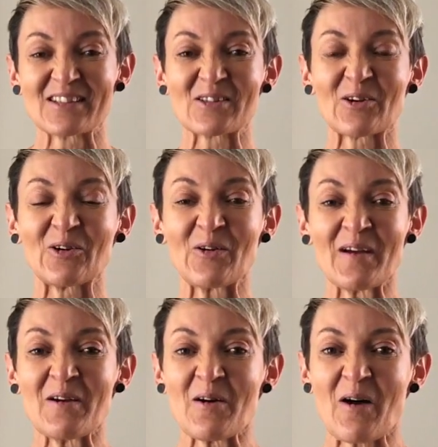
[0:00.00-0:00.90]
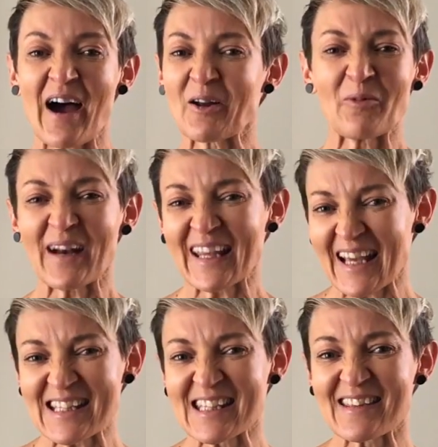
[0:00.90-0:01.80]
So I don't want to
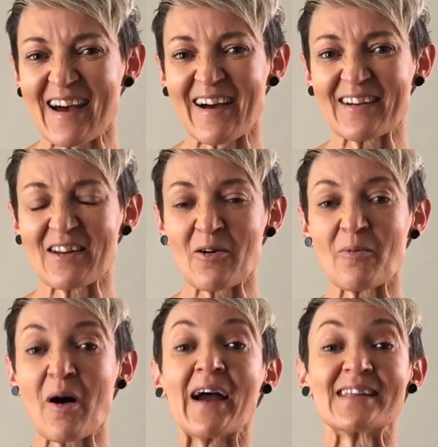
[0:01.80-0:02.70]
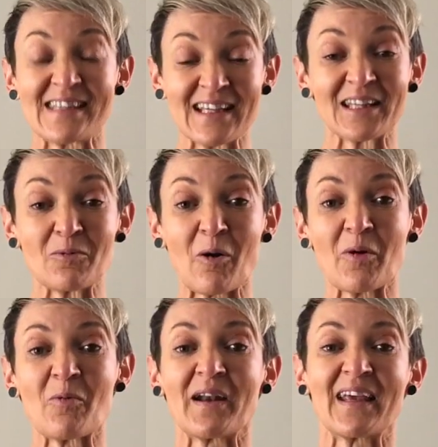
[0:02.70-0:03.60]
get to that. Ideally, what
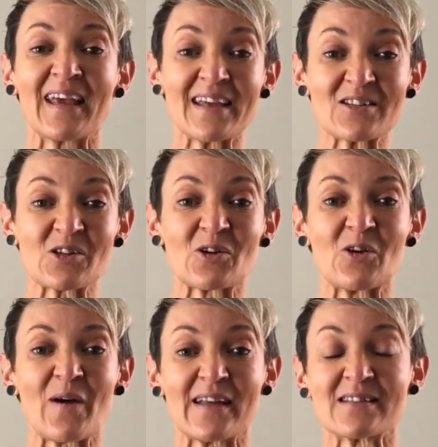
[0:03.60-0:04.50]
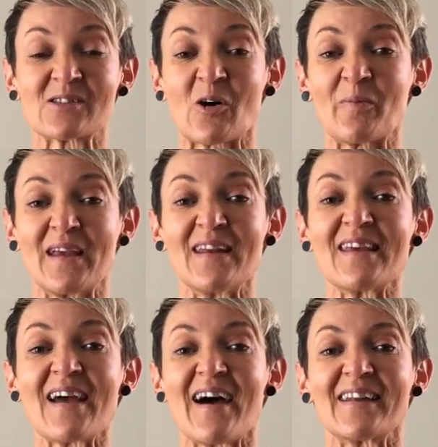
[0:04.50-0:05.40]
we want to get to and stop
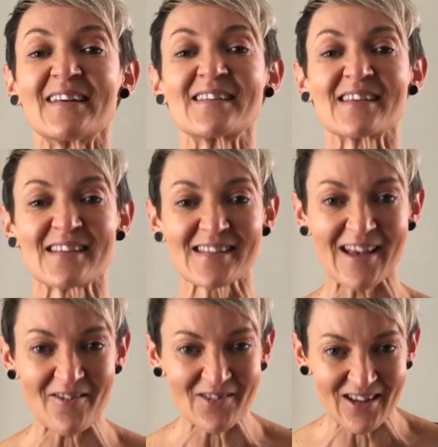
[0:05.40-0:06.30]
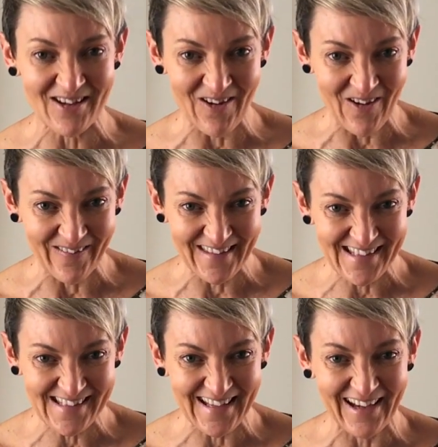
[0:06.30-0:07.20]
eating at is a 7 on the
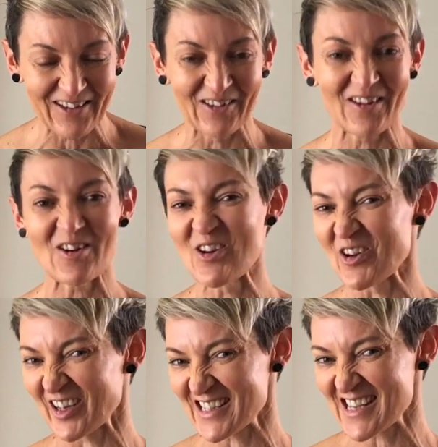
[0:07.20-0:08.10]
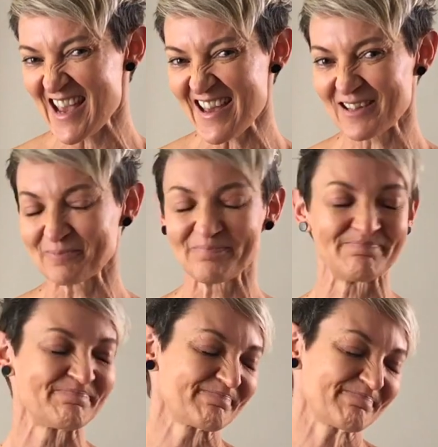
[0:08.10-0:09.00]
scale, not a 10.
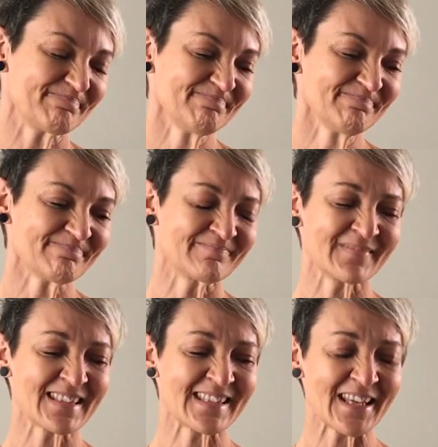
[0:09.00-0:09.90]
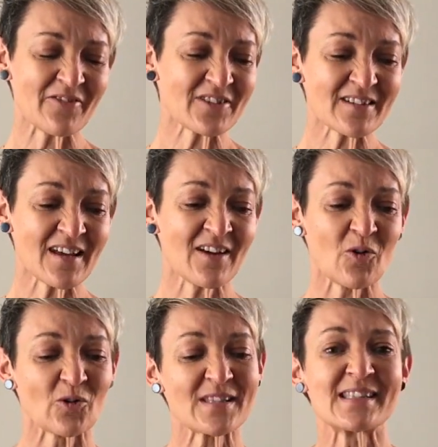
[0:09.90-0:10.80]
And 7
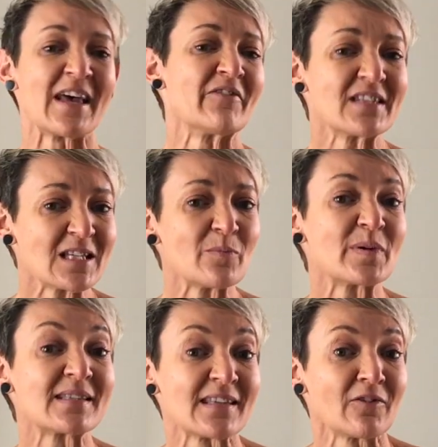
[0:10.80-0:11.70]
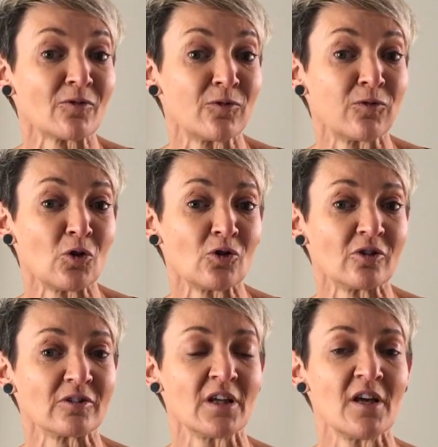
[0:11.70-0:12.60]
or 70%
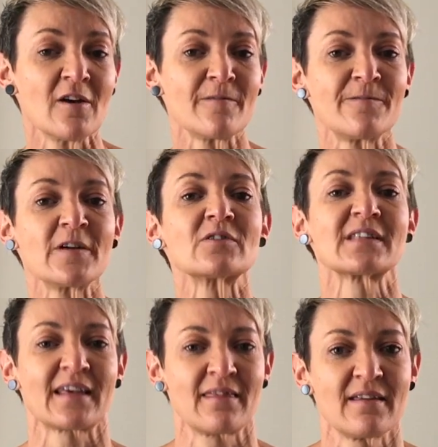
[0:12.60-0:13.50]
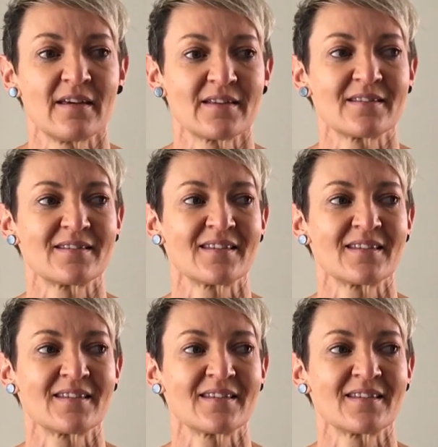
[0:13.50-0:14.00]
full feels like this.